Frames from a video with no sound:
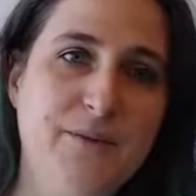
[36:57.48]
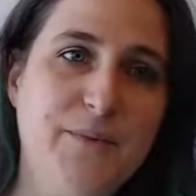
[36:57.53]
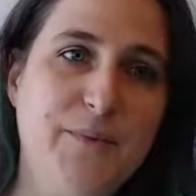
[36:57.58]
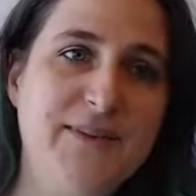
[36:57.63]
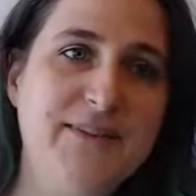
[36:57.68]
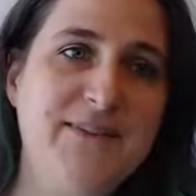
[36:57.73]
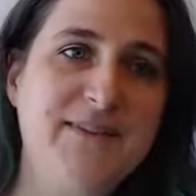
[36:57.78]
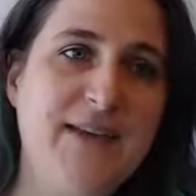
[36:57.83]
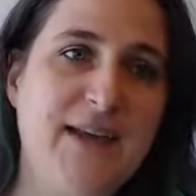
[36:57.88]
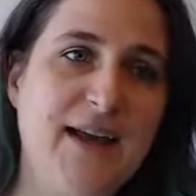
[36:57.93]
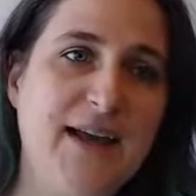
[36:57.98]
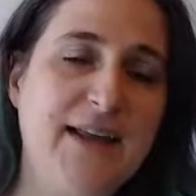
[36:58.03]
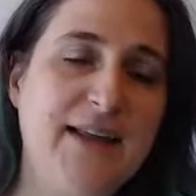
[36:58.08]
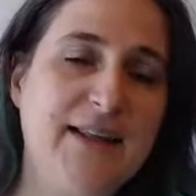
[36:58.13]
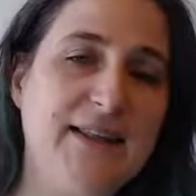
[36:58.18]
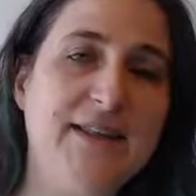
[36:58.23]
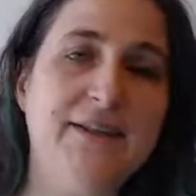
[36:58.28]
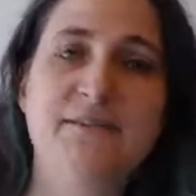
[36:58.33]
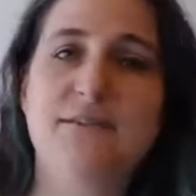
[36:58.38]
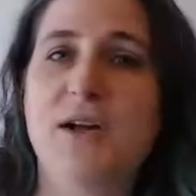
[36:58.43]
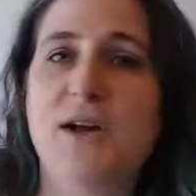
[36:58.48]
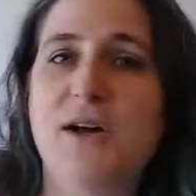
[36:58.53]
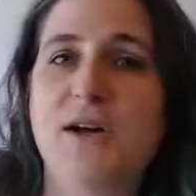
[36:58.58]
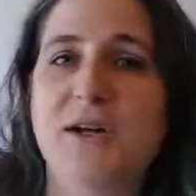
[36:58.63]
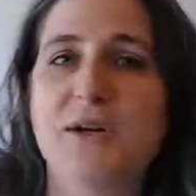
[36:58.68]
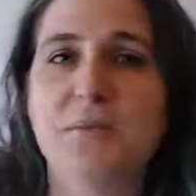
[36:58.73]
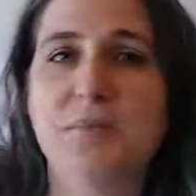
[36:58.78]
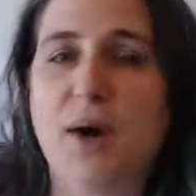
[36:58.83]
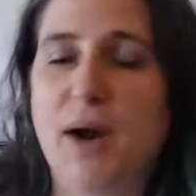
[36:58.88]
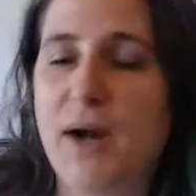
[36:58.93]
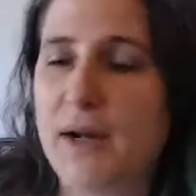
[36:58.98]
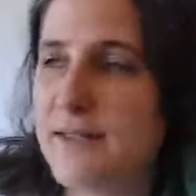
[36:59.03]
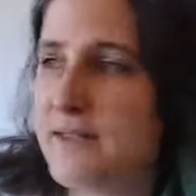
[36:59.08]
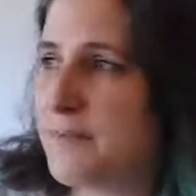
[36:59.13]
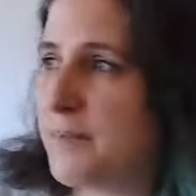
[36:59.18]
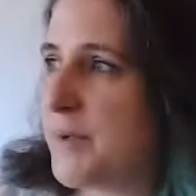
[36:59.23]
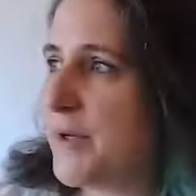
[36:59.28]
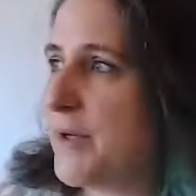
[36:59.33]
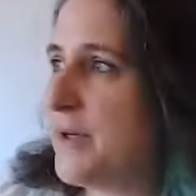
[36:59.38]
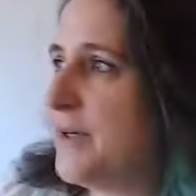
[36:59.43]
We say, live long and
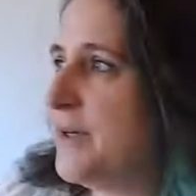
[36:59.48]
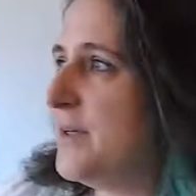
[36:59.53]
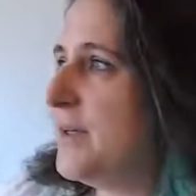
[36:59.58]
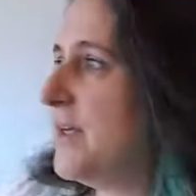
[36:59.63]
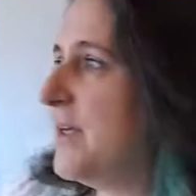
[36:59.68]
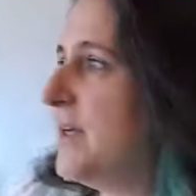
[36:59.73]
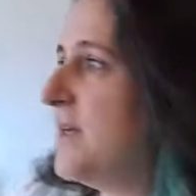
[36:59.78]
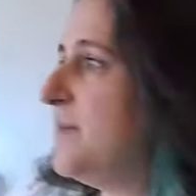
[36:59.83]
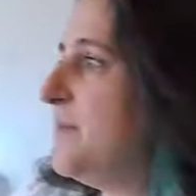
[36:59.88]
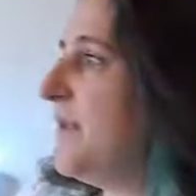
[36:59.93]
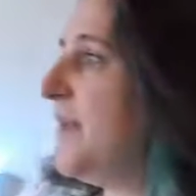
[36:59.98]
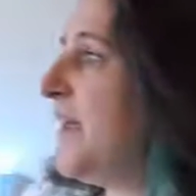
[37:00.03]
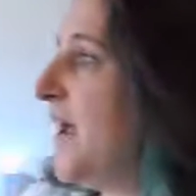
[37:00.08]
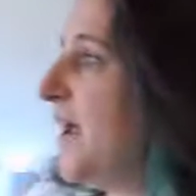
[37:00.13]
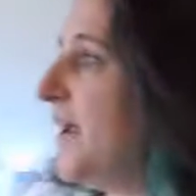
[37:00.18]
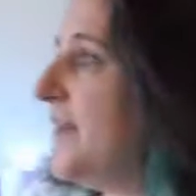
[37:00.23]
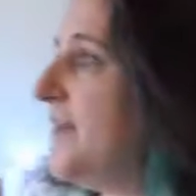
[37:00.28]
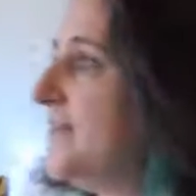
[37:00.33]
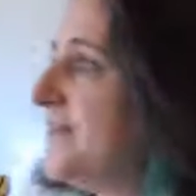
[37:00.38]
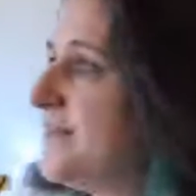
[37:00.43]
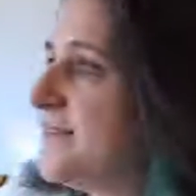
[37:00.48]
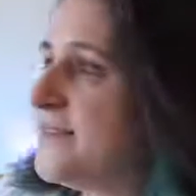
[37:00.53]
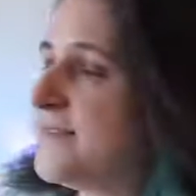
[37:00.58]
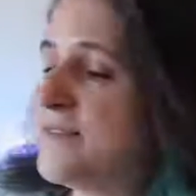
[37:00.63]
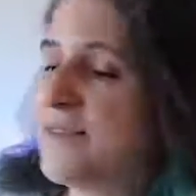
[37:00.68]
prosper, because